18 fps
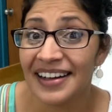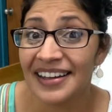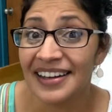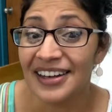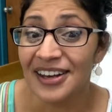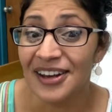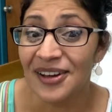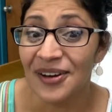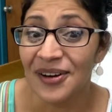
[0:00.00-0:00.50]

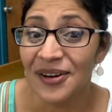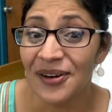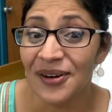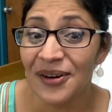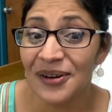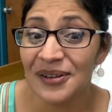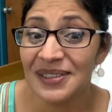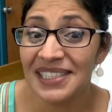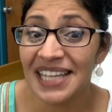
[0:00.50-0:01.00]

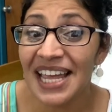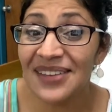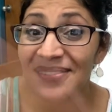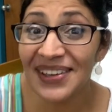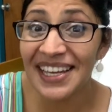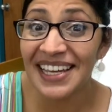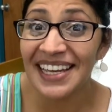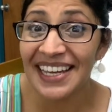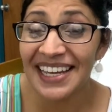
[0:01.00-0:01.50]
No
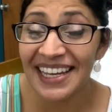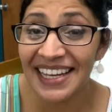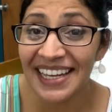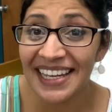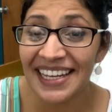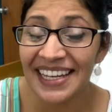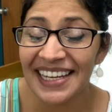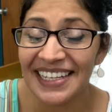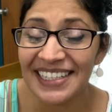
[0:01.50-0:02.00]

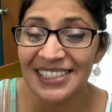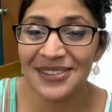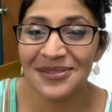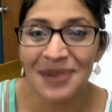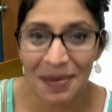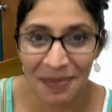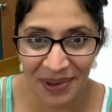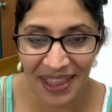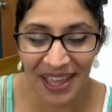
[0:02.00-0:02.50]
David. Do you
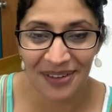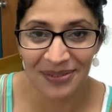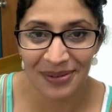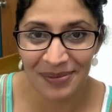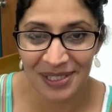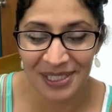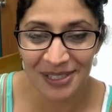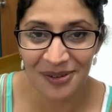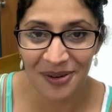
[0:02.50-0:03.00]
remember that from the
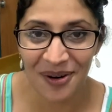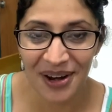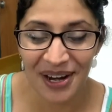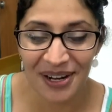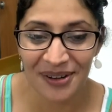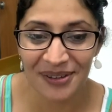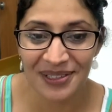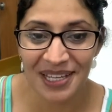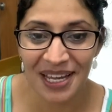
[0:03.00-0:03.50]
story,
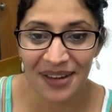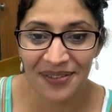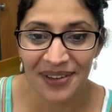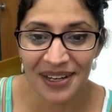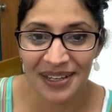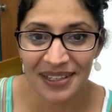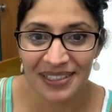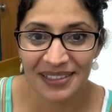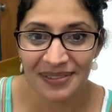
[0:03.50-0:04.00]
No
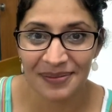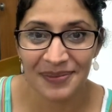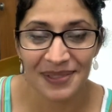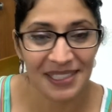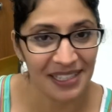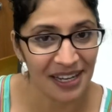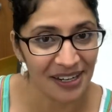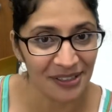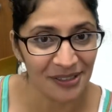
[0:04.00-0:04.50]
David? Miss
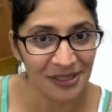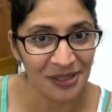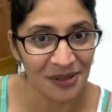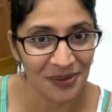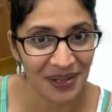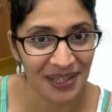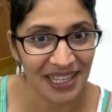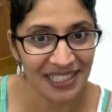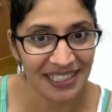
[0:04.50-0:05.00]
Cardoso read
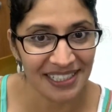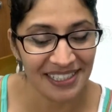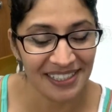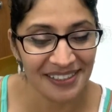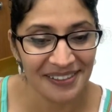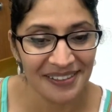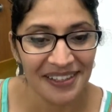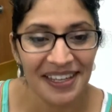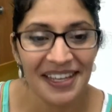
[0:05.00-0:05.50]
that to you.
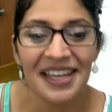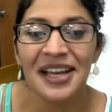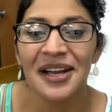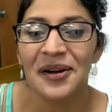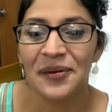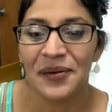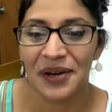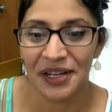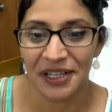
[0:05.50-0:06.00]

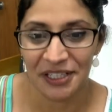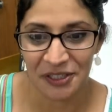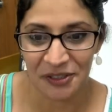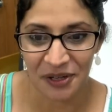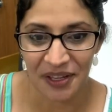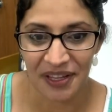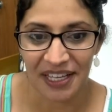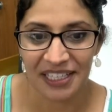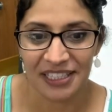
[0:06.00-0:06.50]
We're gonna draw
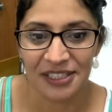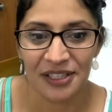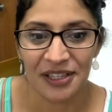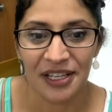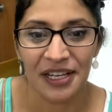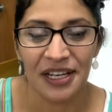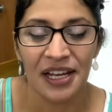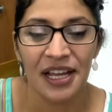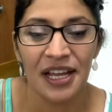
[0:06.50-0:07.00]
that. So then
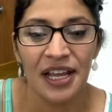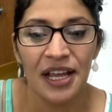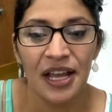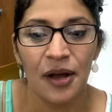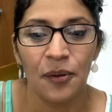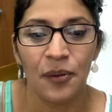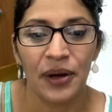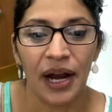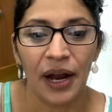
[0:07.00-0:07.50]

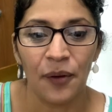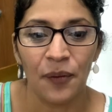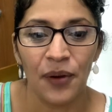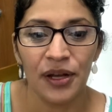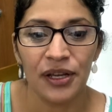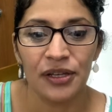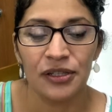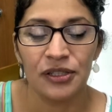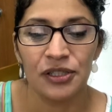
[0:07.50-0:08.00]
what I want you
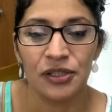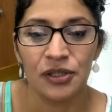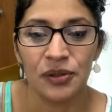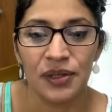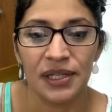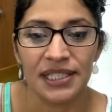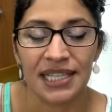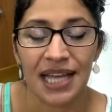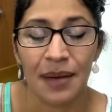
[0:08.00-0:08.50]
to do
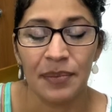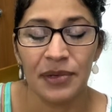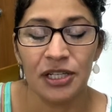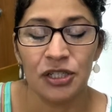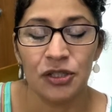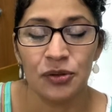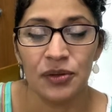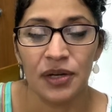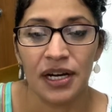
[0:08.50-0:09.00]
is I'm gonna
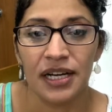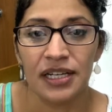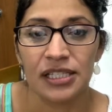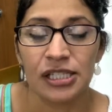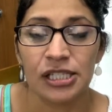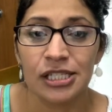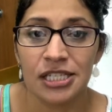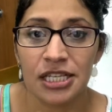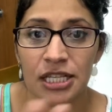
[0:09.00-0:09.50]
do a
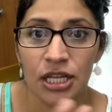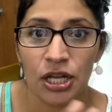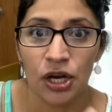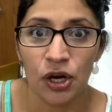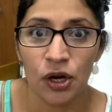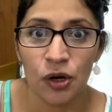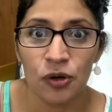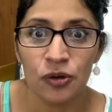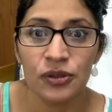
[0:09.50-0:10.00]

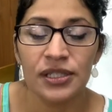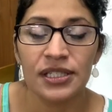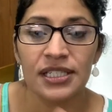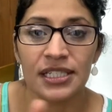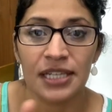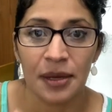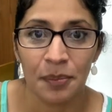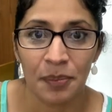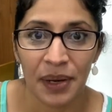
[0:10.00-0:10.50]
slow
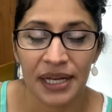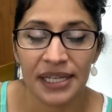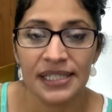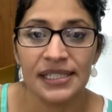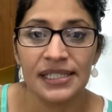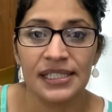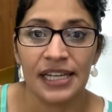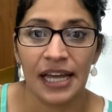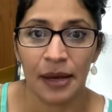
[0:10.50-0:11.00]

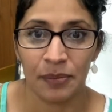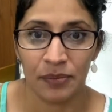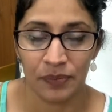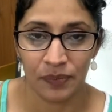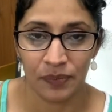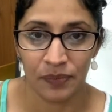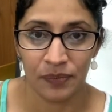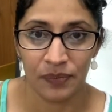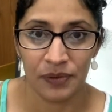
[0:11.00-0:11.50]
step-by-step
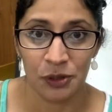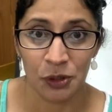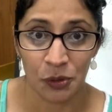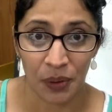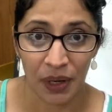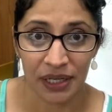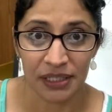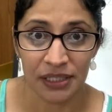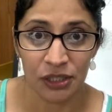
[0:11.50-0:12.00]

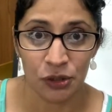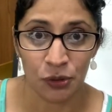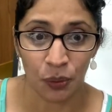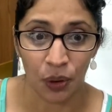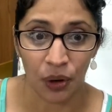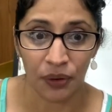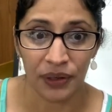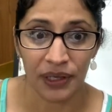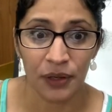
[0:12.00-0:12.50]
directed
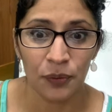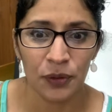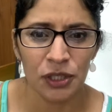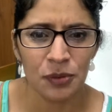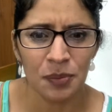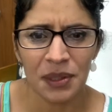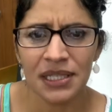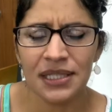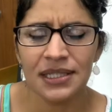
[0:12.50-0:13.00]
drawing, which
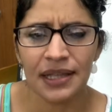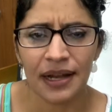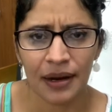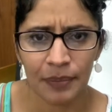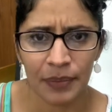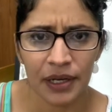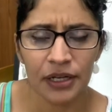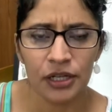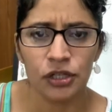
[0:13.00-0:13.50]
means that I'm
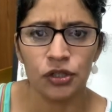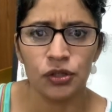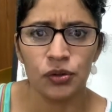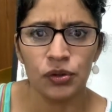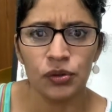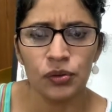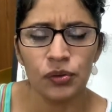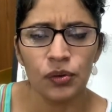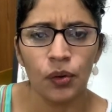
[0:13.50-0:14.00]
gonna
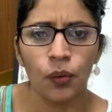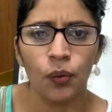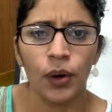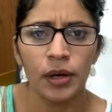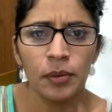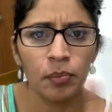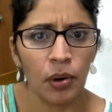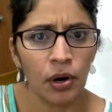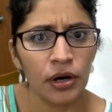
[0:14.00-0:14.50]
do one
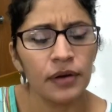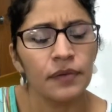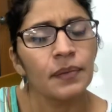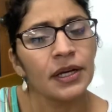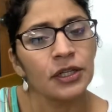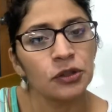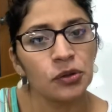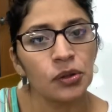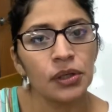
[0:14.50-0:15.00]
part of my
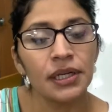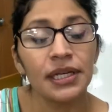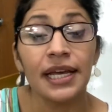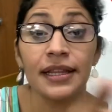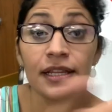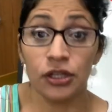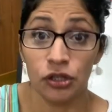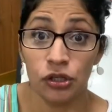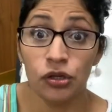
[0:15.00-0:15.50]
drawing and
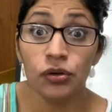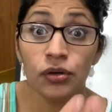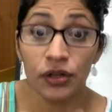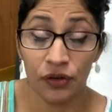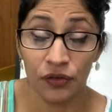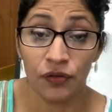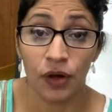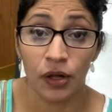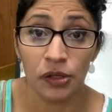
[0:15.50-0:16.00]
then you can
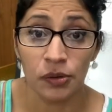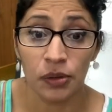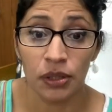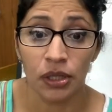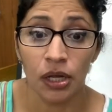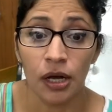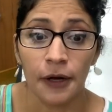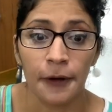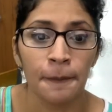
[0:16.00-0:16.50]
follow
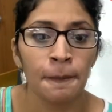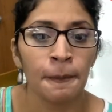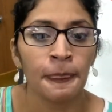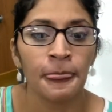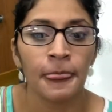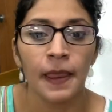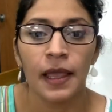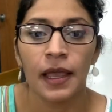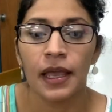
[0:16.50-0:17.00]
along.
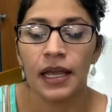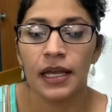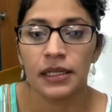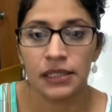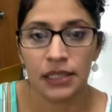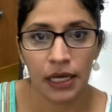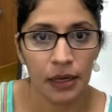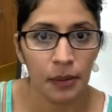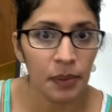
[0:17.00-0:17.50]
It's
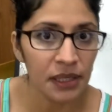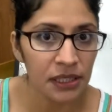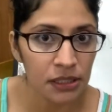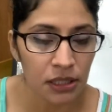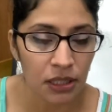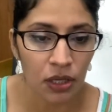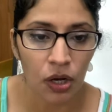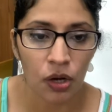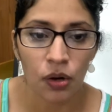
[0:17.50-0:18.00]
gonna be
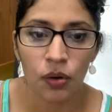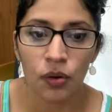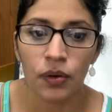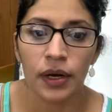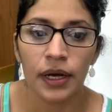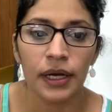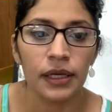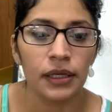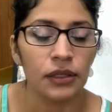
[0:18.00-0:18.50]
slow.
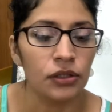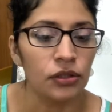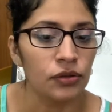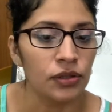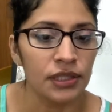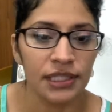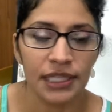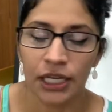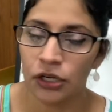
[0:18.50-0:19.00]
You can
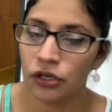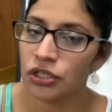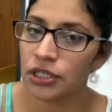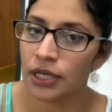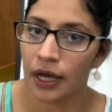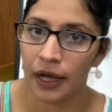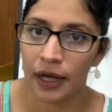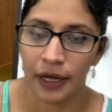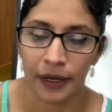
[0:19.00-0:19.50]
take your
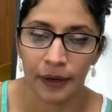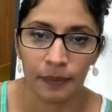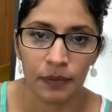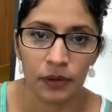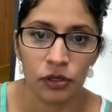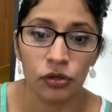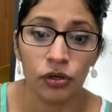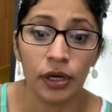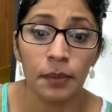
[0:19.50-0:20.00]
time.
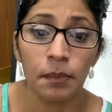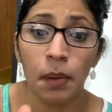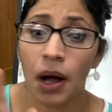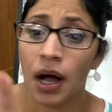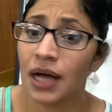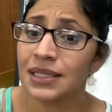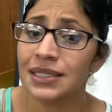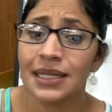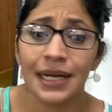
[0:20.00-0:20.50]
You can
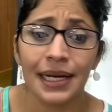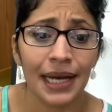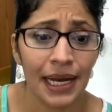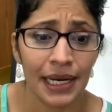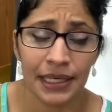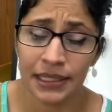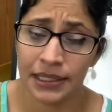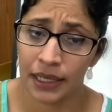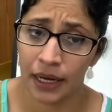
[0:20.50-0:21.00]
pause it at any
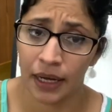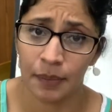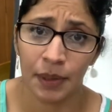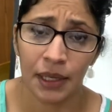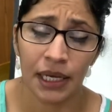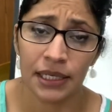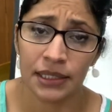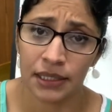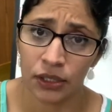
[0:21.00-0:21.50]
time in
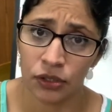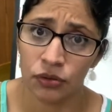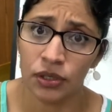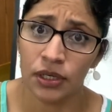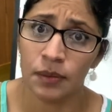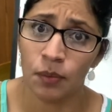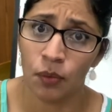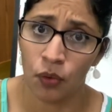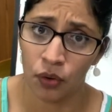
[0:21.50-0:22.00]
case that you need
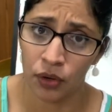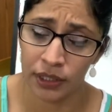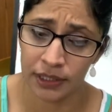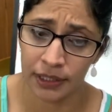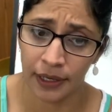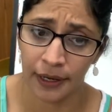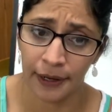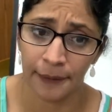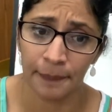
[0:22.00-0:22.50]
more
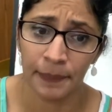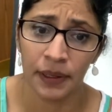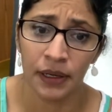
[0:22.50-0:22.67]
time.